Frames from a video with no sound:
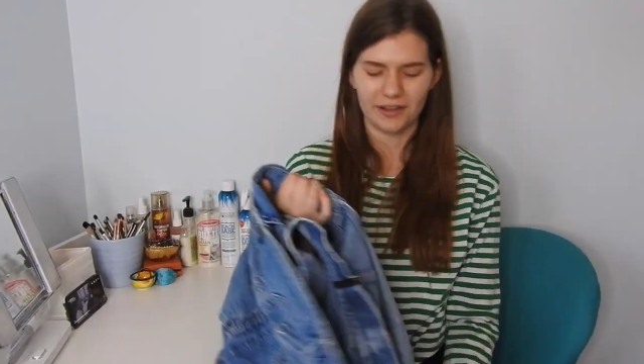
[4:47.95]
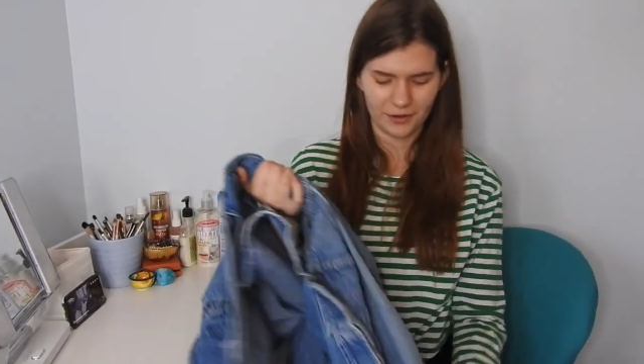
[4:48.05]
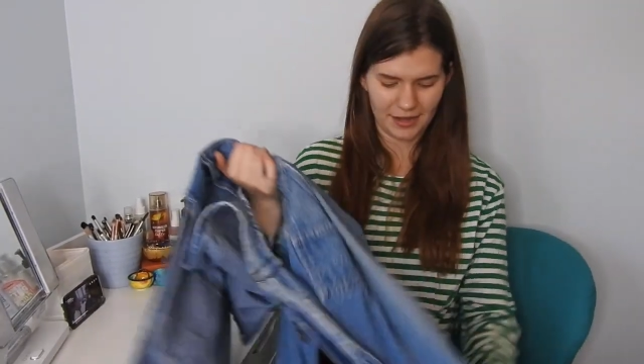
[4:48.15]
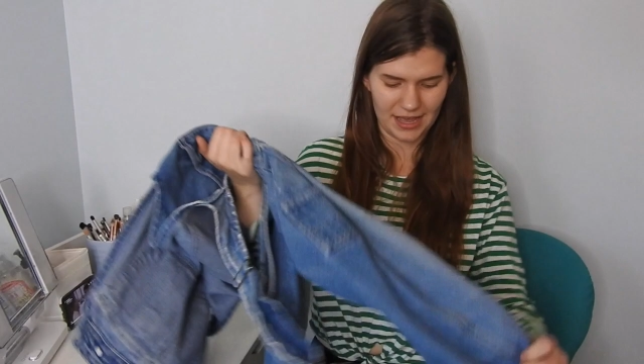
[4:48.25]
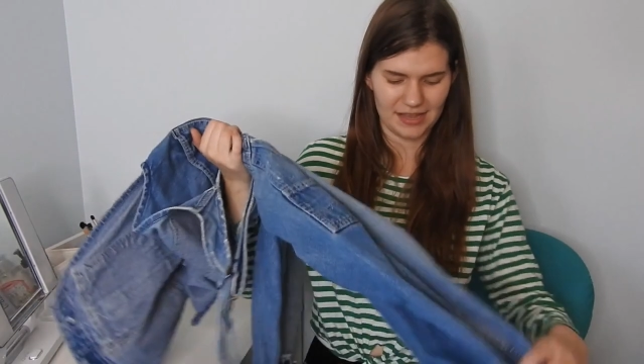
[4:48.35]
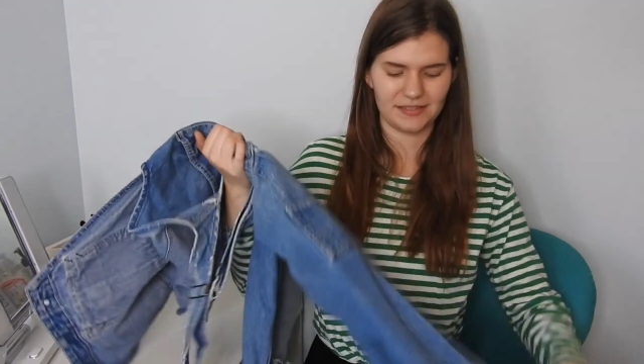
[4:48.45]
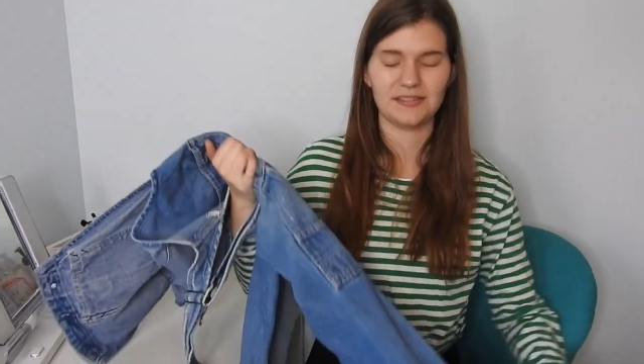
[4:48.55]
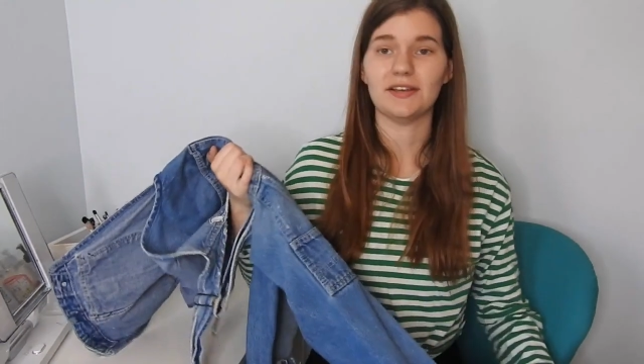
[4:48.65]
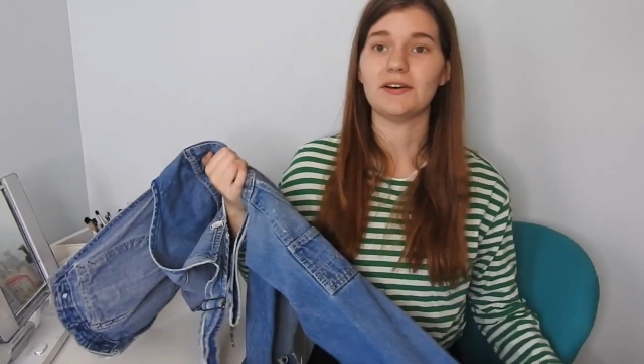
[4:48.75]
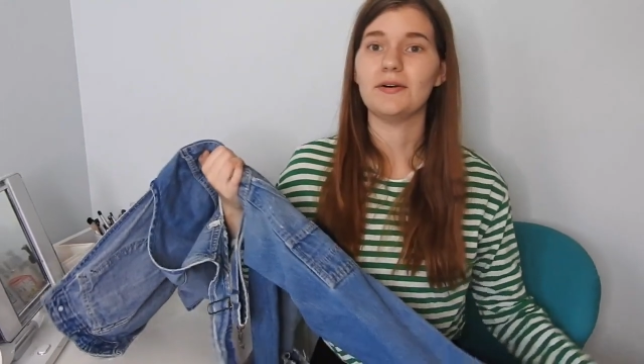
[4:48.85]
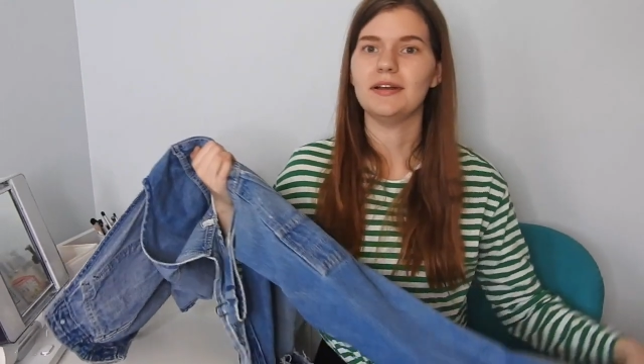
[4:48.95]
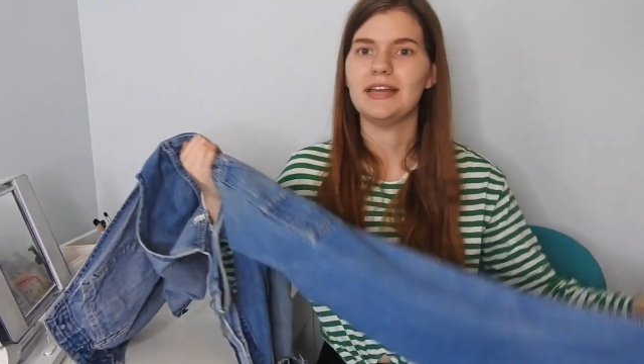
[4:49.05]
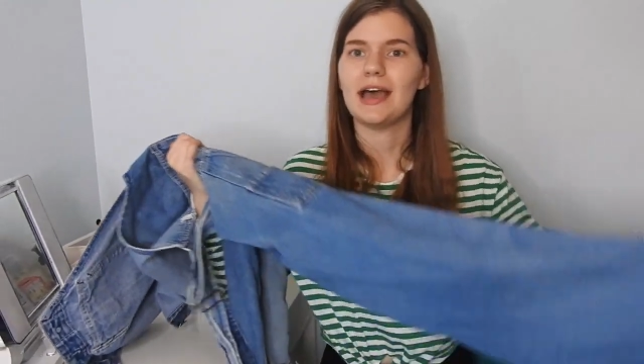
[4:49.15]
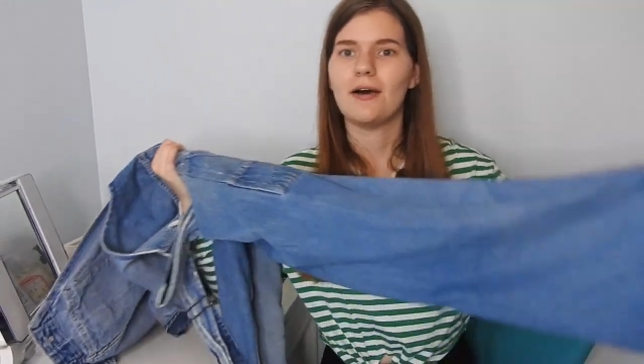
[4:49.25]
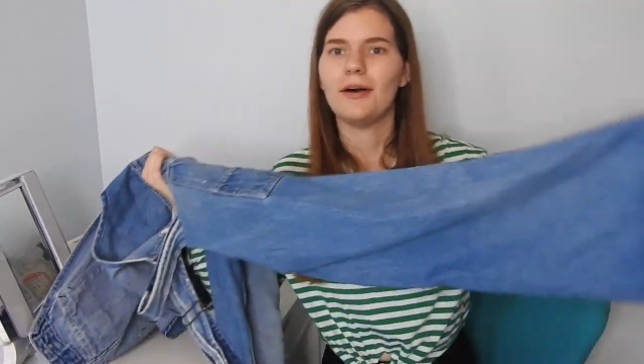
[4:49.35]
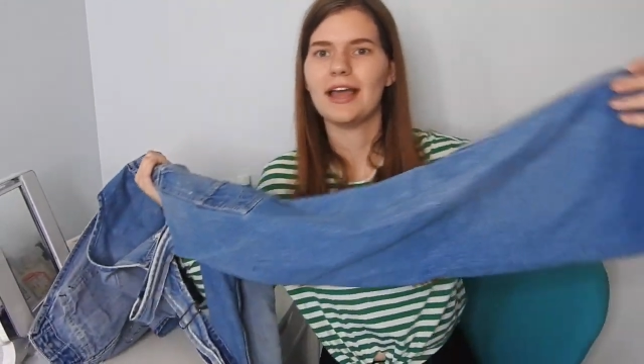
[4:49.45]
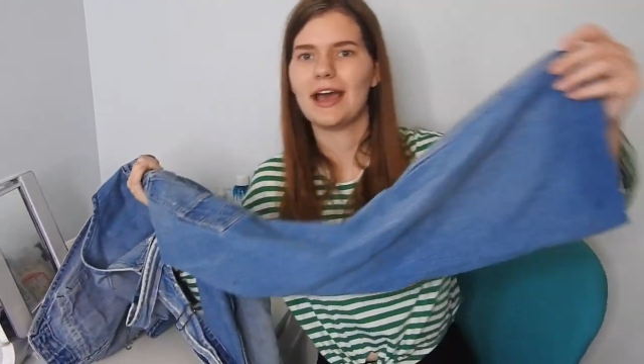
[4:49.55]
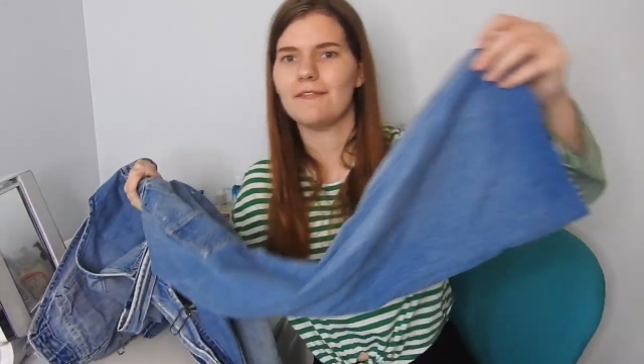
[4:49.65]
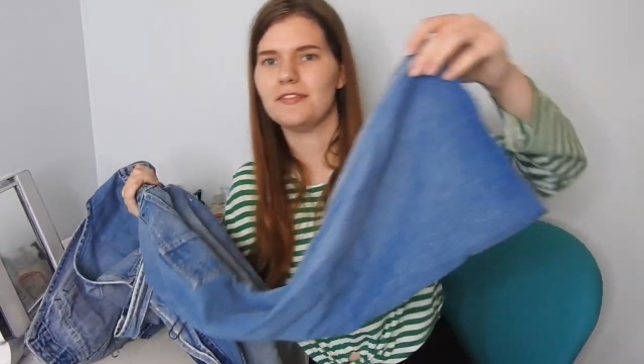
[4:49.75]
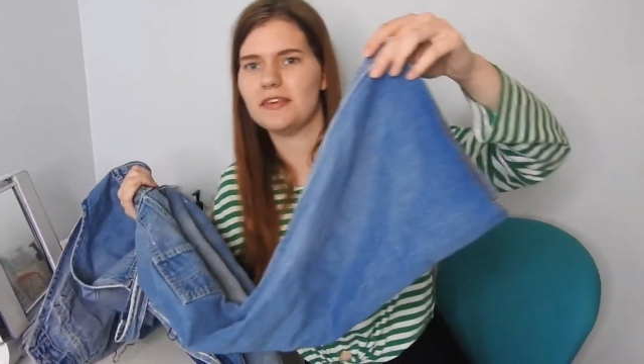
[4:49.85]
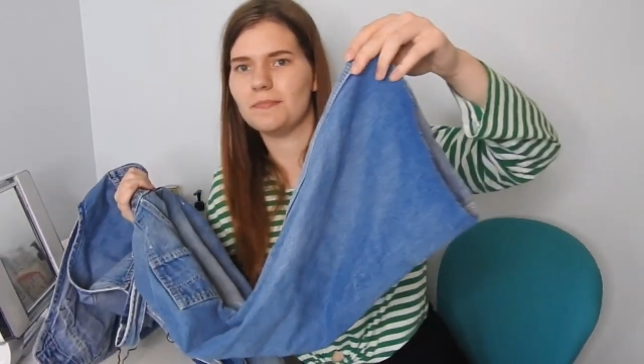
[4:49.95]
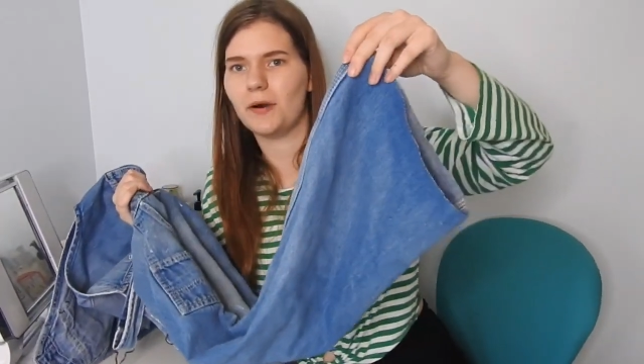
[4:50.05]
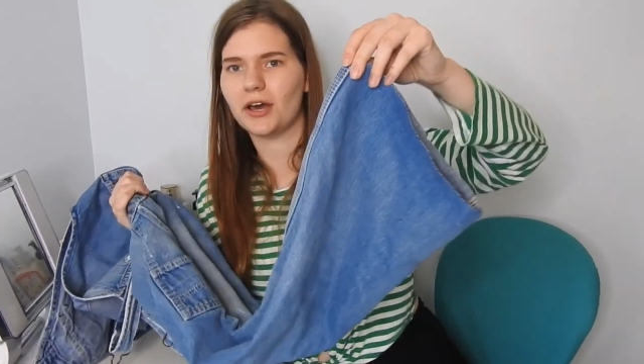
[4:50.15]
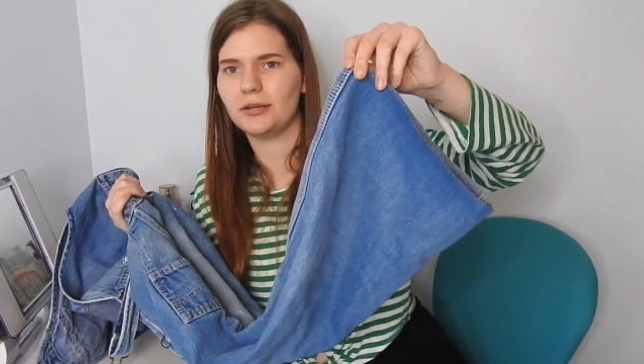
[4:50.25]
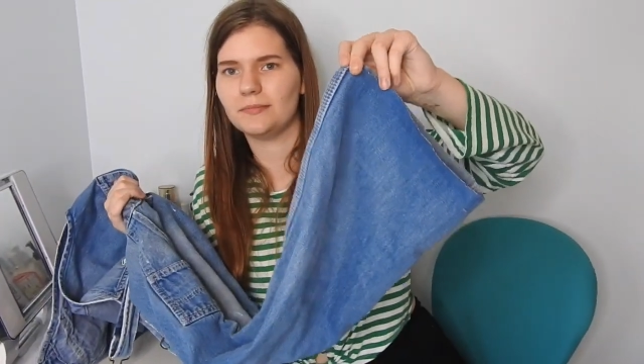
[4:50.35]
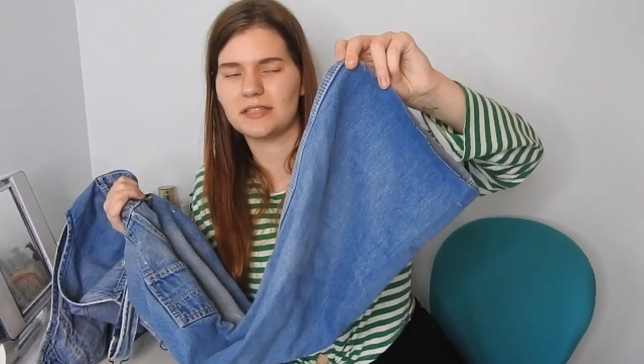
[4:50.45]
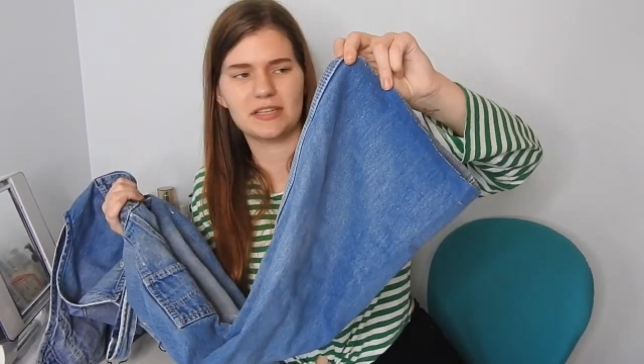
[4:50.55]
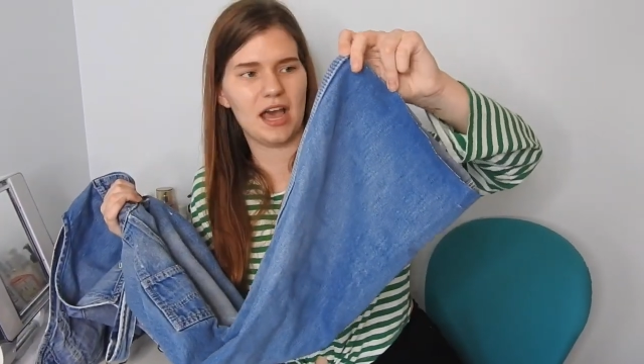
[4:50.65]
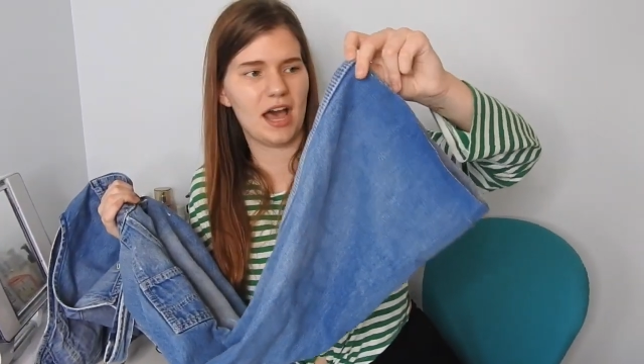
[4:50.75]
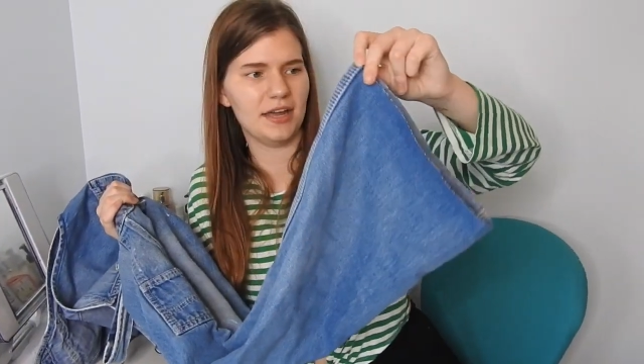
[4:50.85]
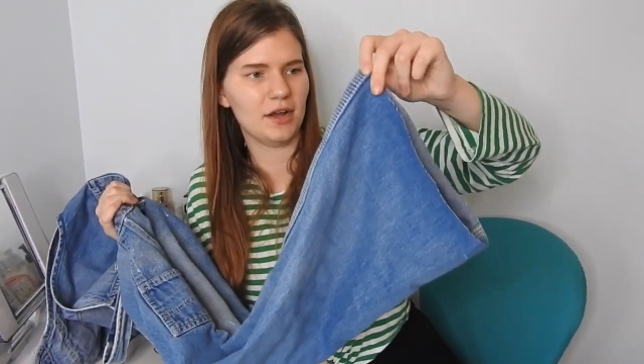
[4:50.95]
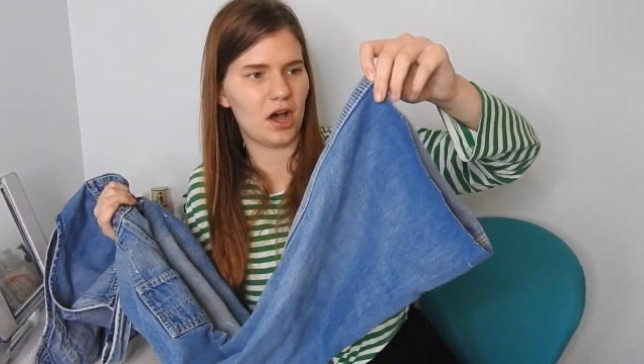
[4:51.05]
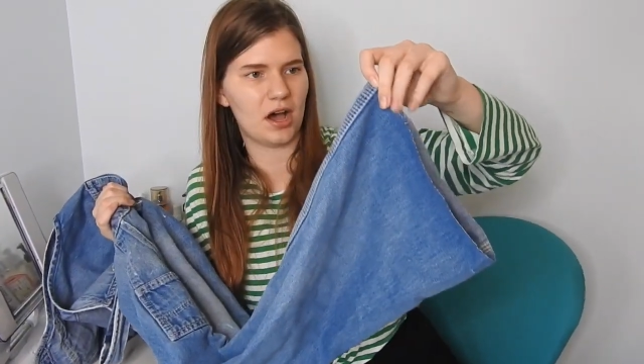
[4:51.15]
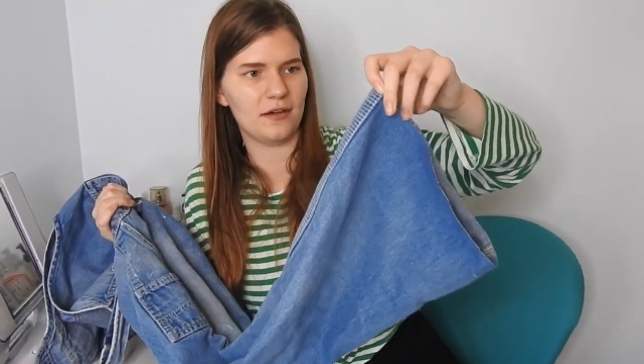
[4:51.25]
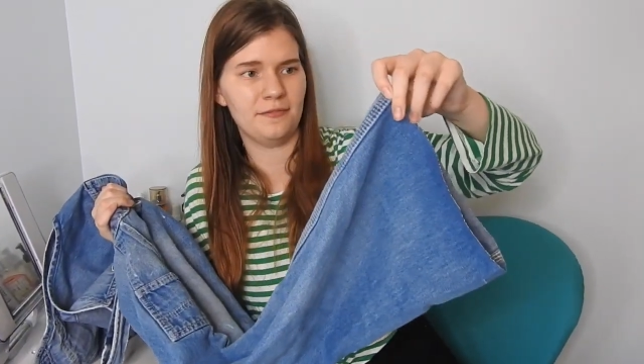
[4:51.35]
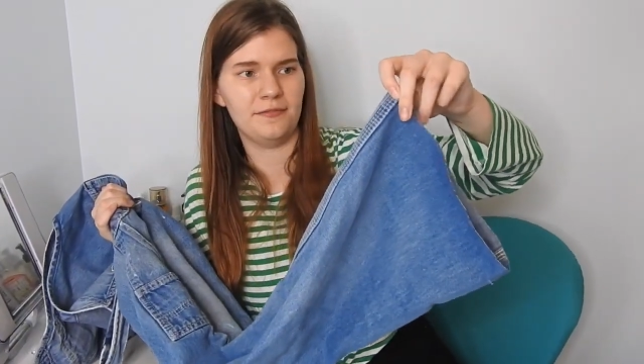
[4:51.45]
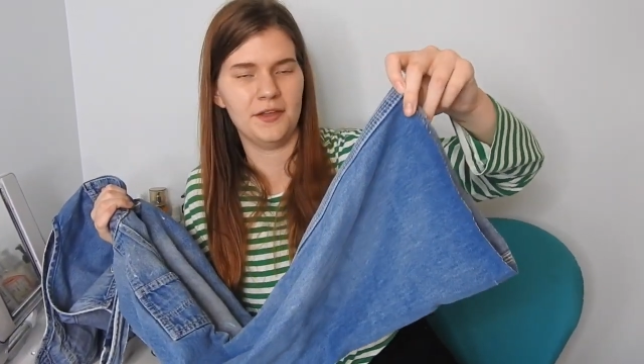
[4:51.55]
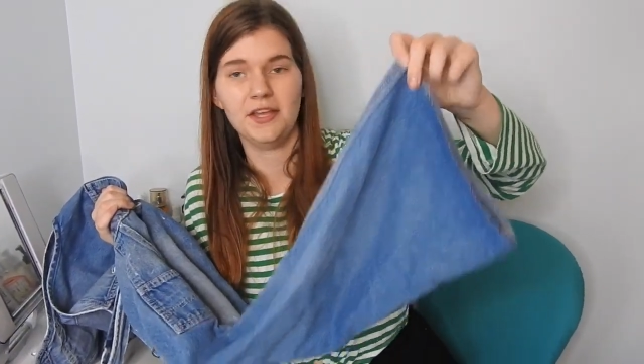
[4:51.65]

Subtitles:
Okay, so now I have the bottoms cut off,